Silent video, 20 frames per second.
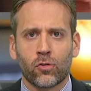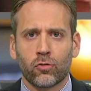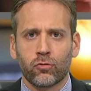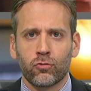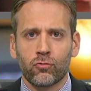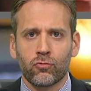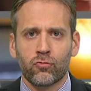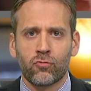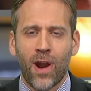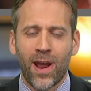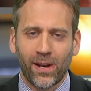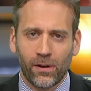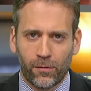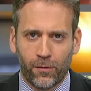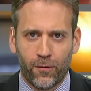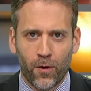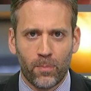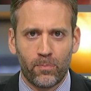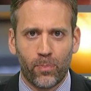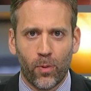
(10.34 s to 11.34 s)
great
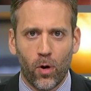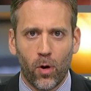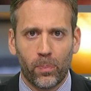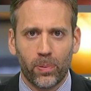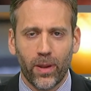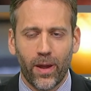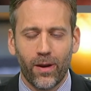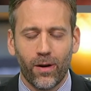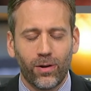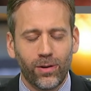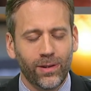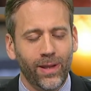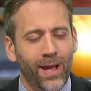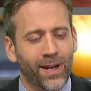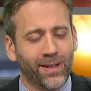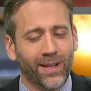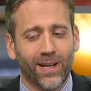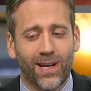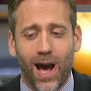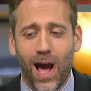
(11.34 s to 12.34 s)
football player.
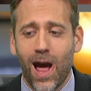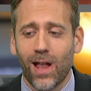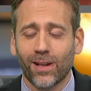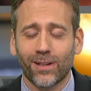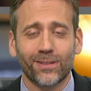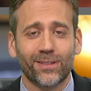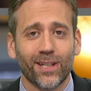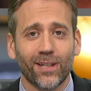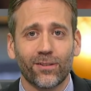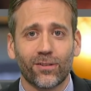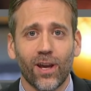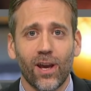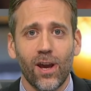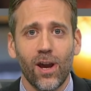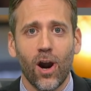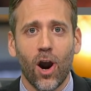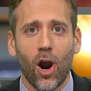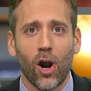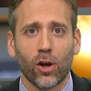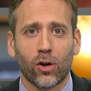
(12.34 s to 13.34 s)
Landon Collins is
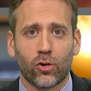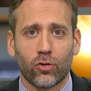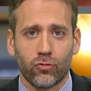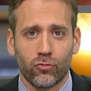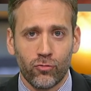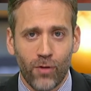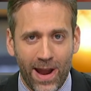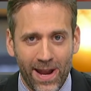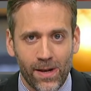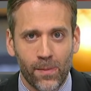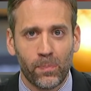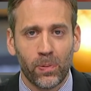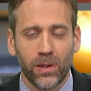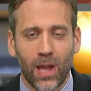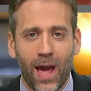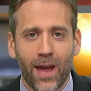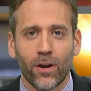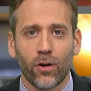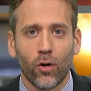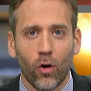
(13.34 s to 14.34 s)
a great
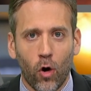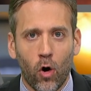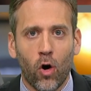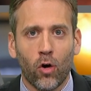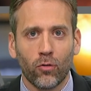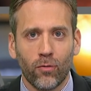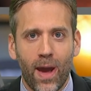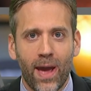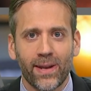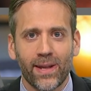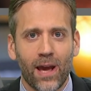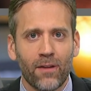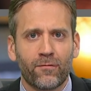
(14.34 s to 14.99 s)
player already.